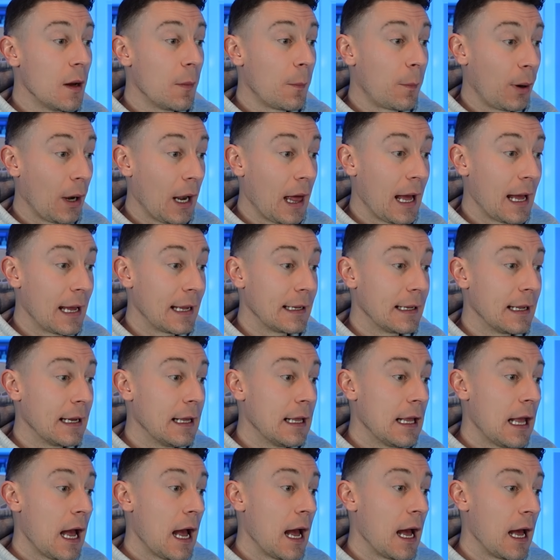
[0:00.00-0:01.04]
play
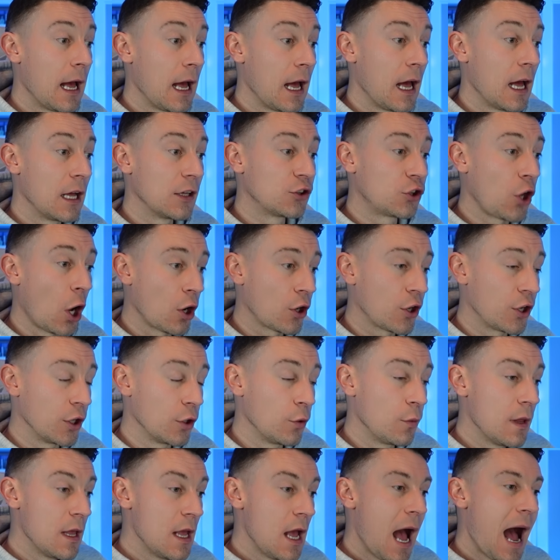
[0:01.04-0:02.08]

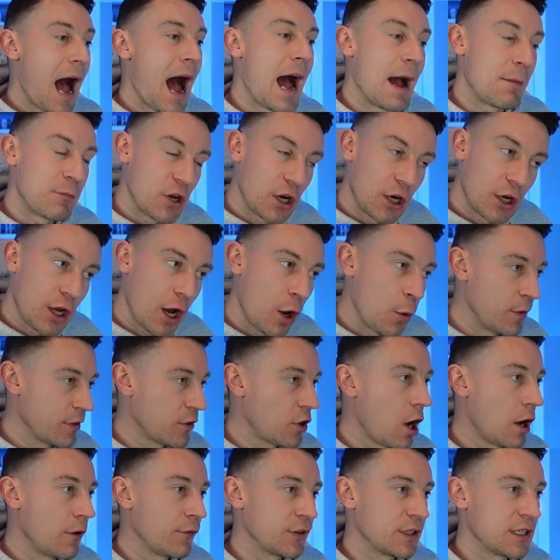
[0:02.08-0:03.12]
Doku. I'm going to go with
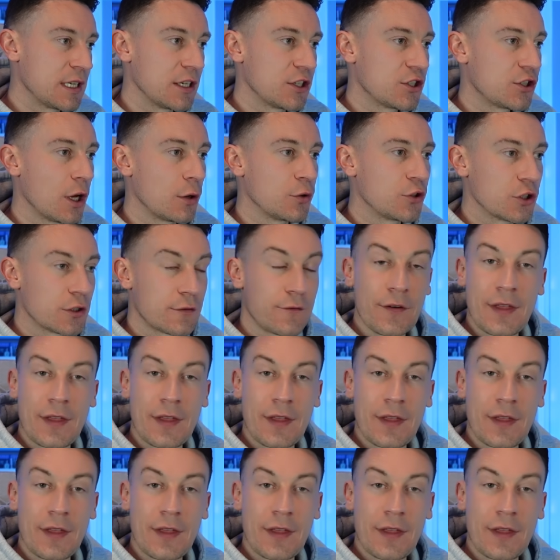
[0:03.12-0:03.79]
Kovacic, though, just